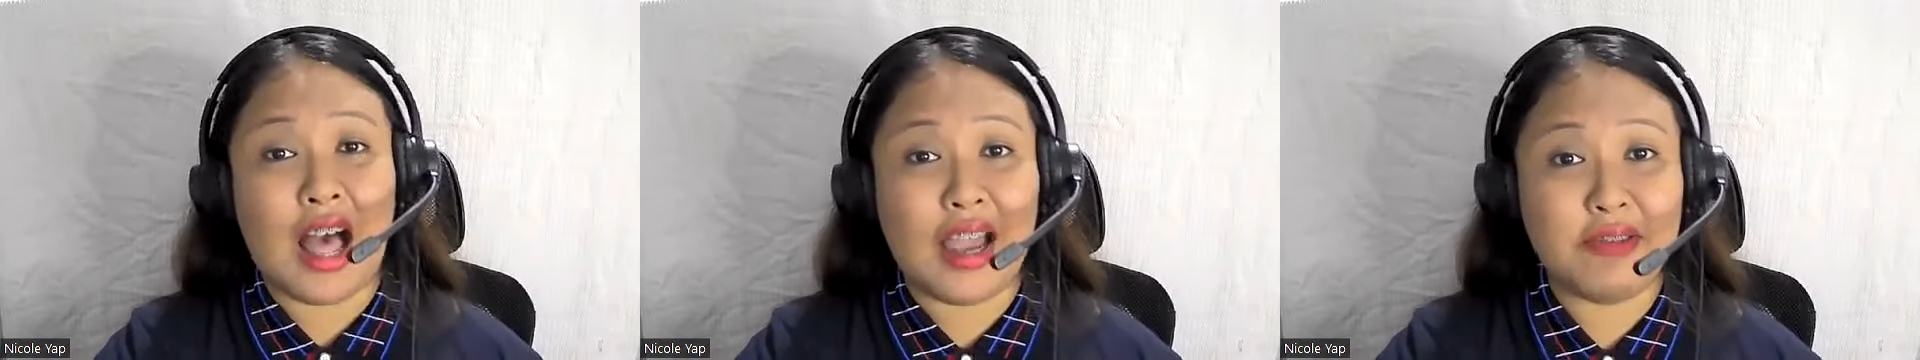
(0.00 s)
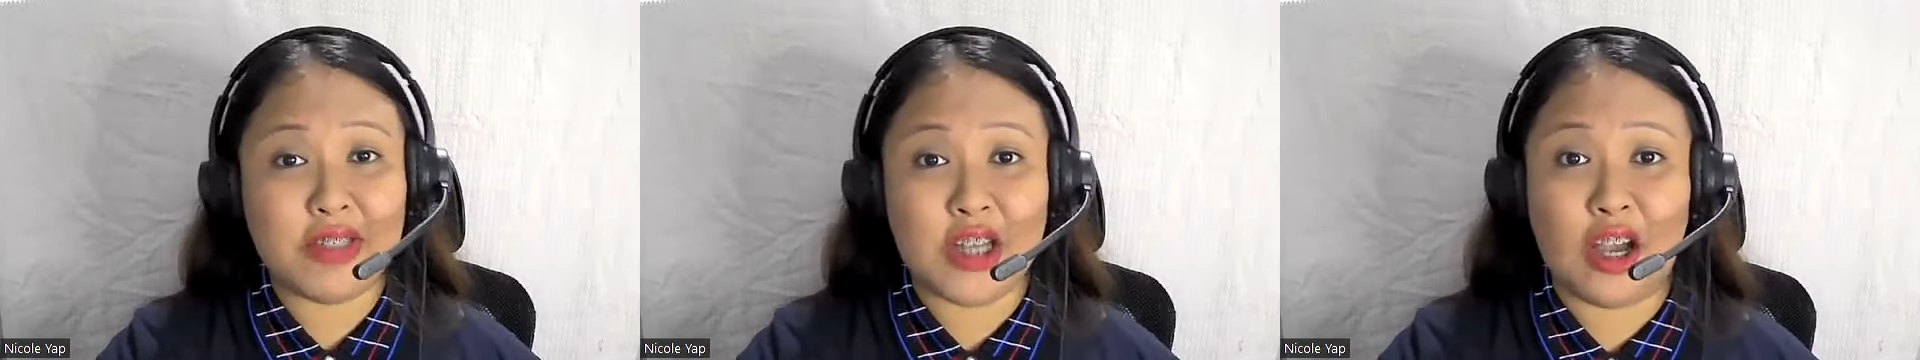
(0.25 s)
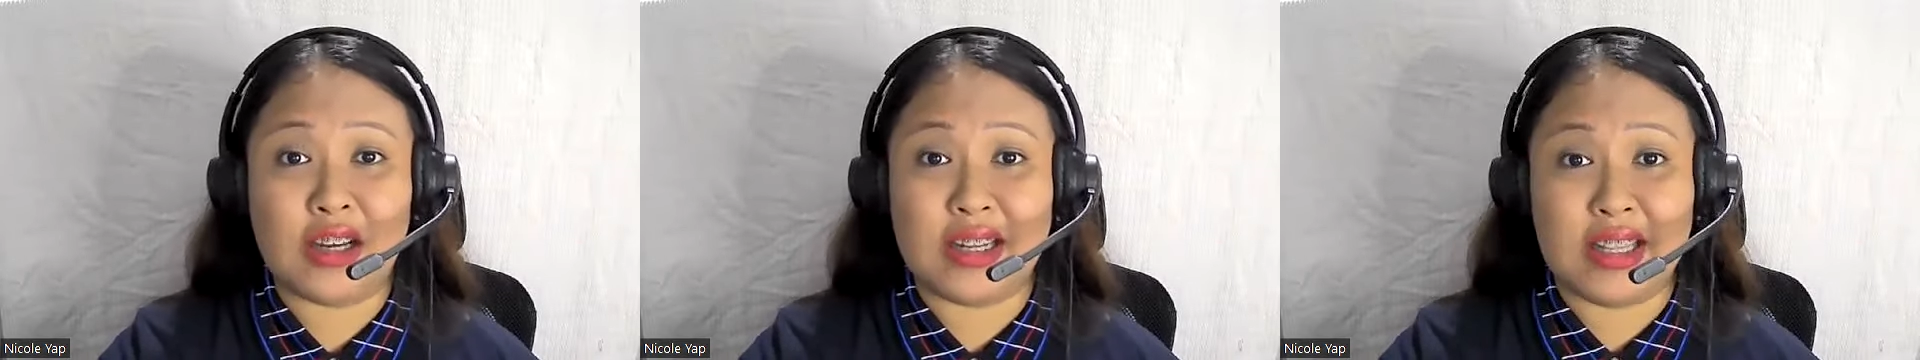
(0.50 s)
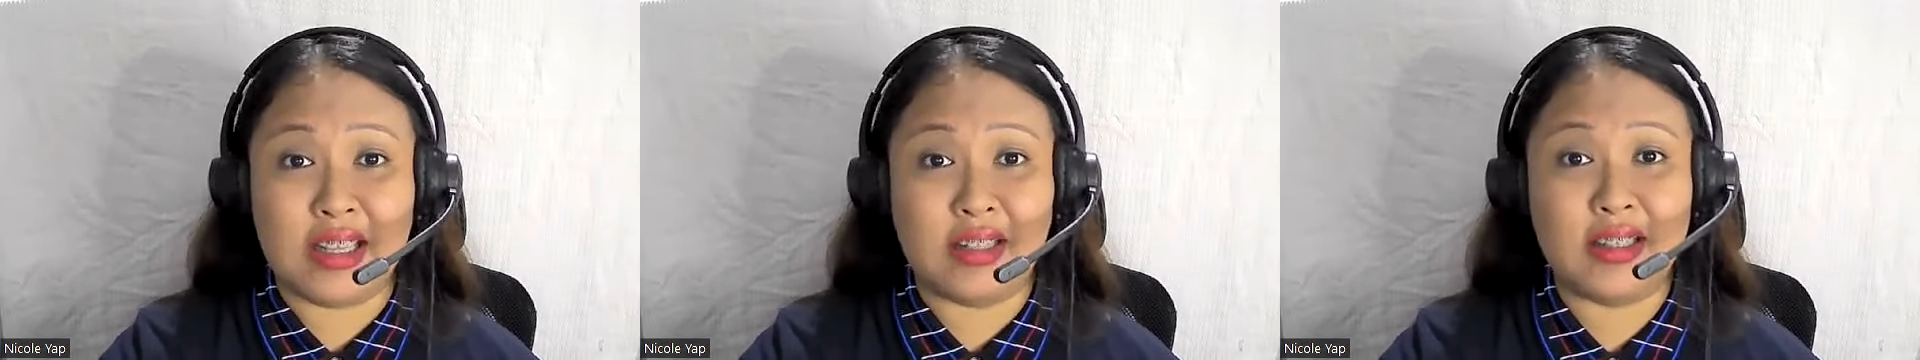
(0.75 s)
I've taught
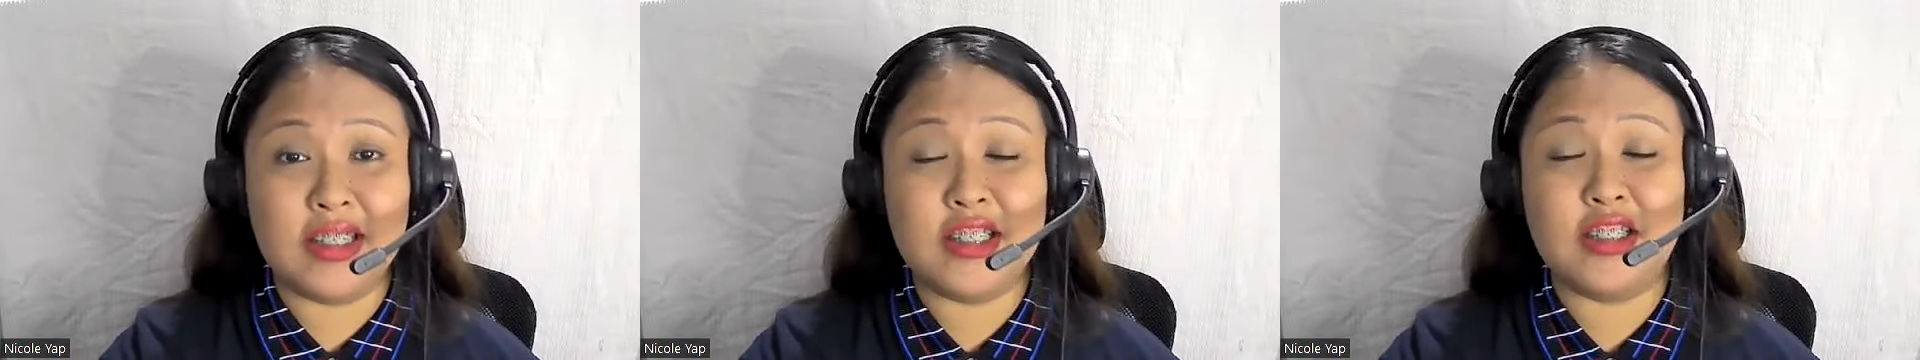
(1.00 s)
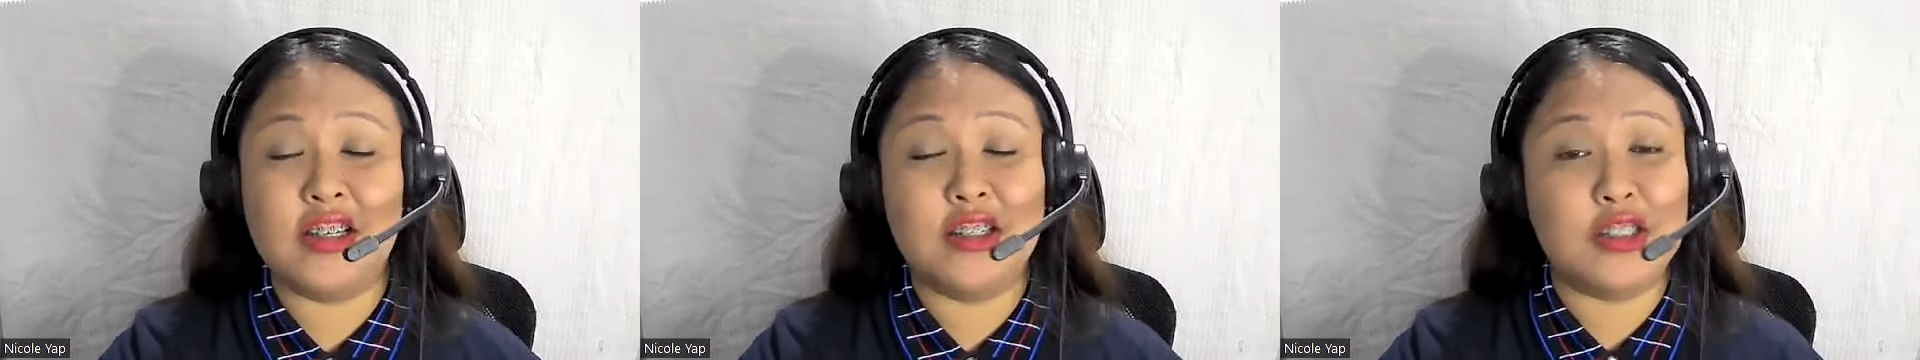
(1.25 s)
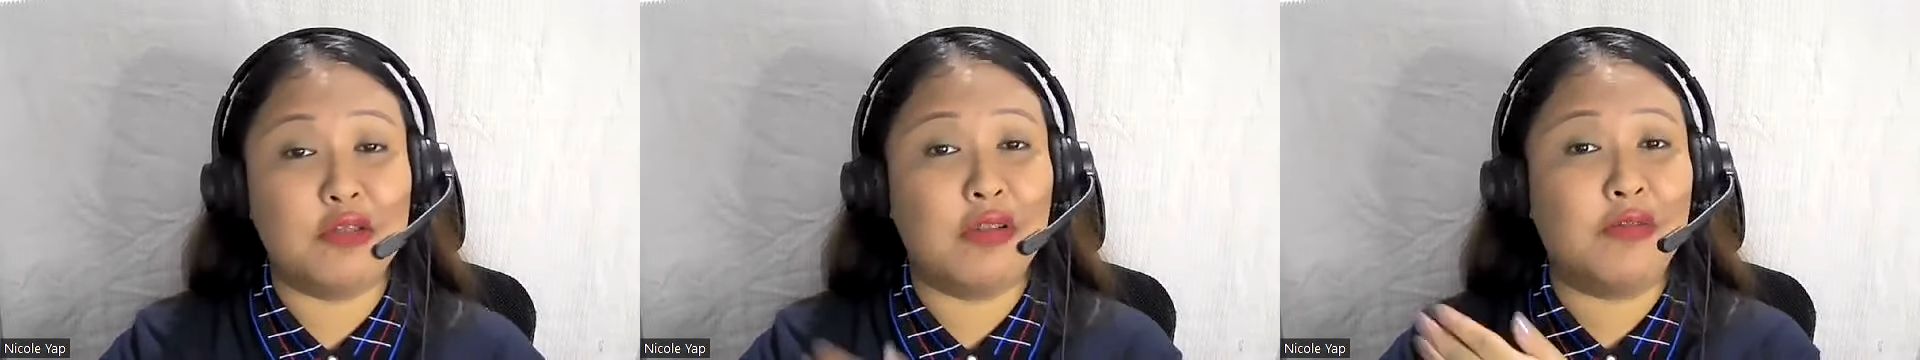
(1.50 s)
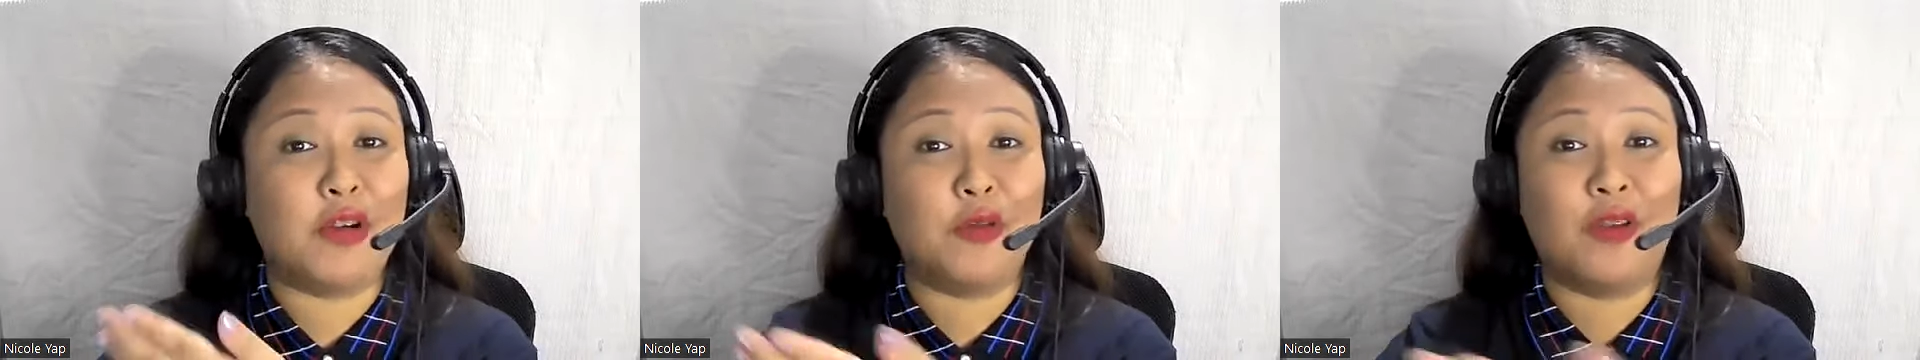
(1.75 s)
English
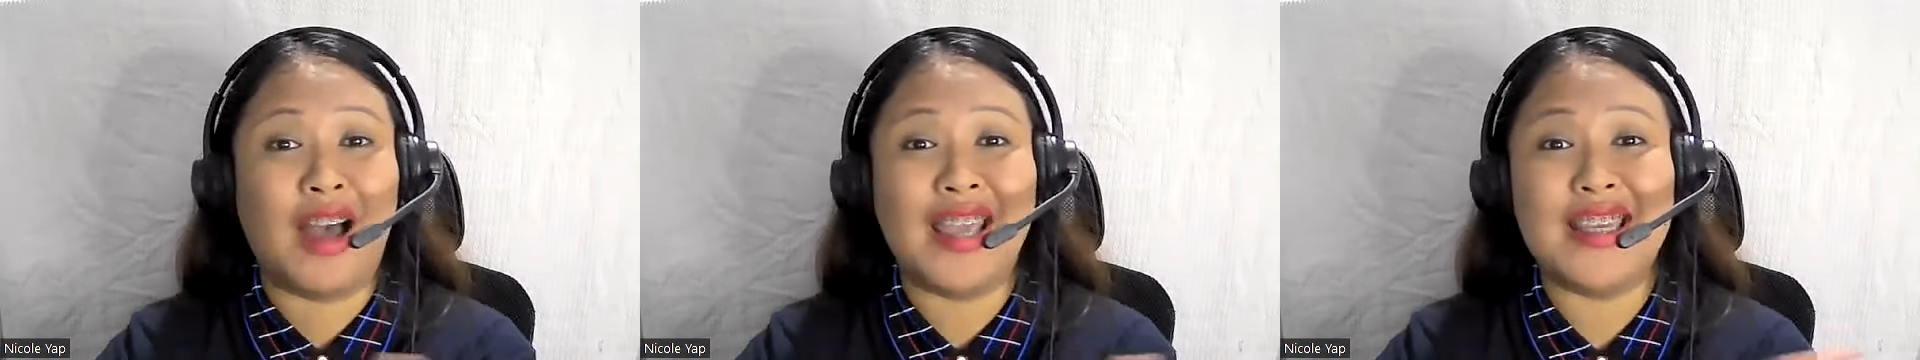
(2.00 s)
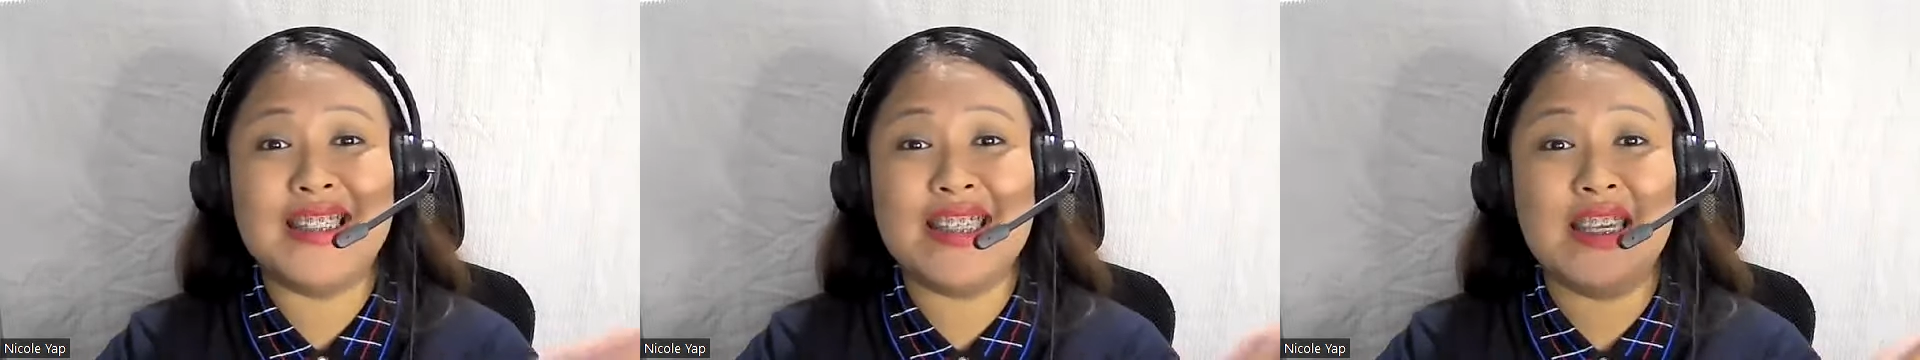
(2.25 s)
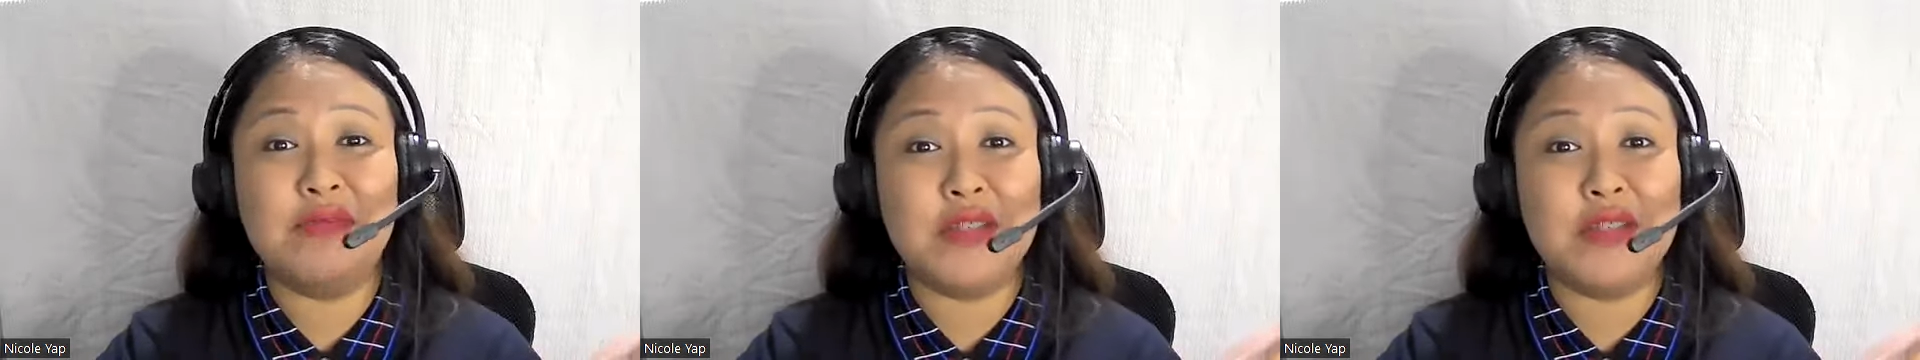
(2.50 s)
to a variety